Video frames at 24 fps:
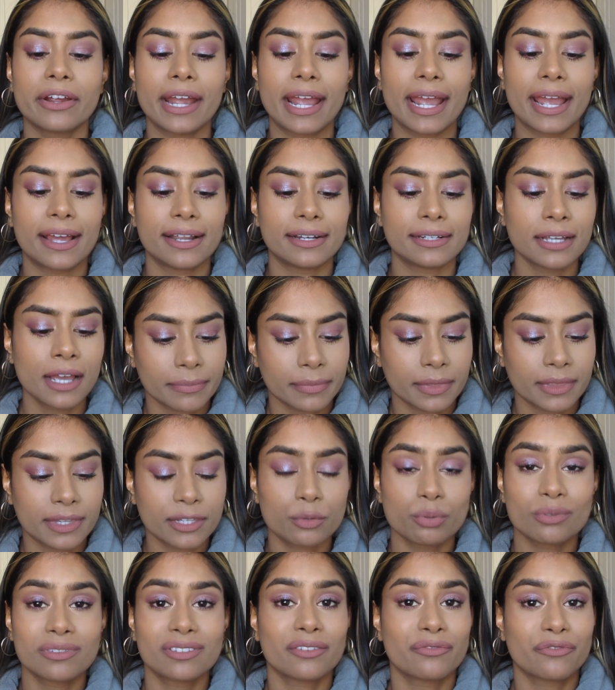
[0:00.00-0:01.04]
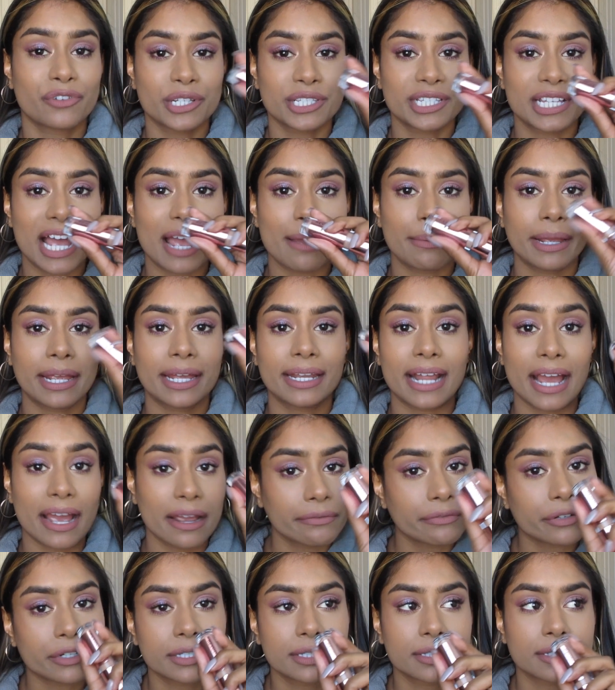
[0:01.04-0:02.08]
and this was the first time I had
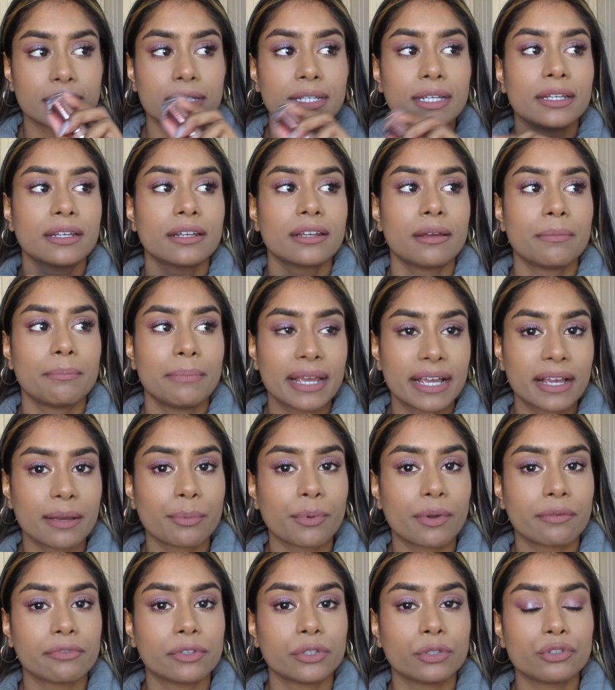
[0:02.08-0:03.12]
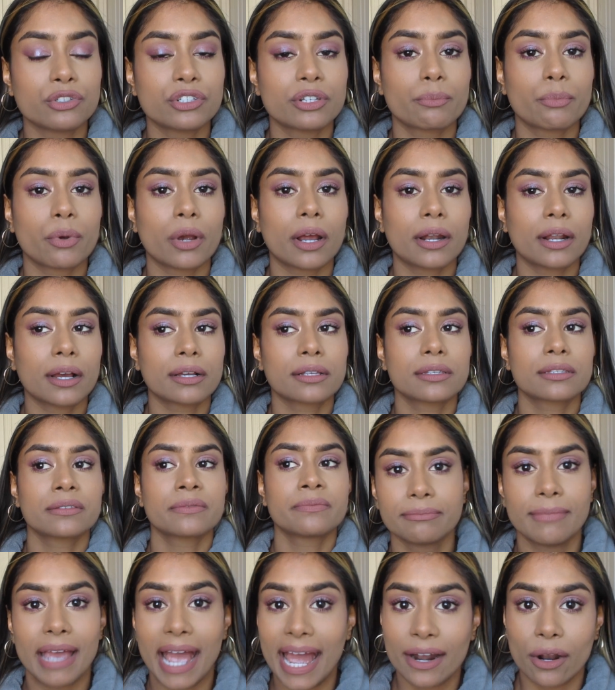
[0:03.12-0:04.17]
ever seen Makeup Revolution products
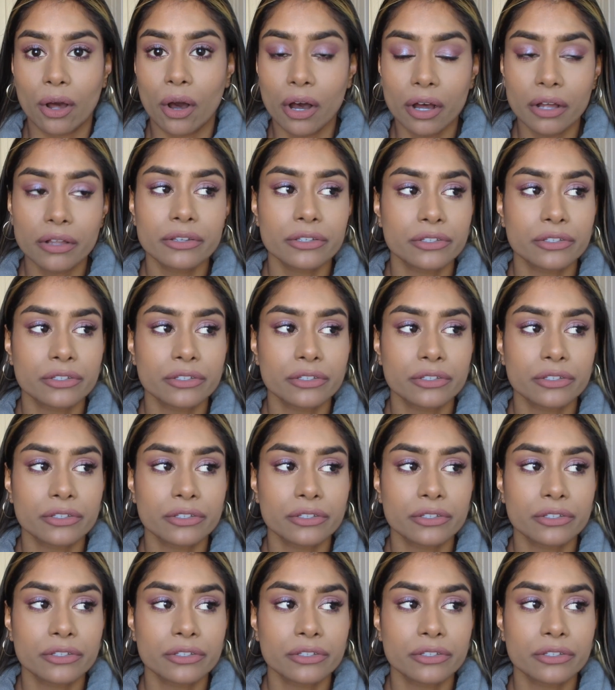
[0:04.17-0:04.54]
at all.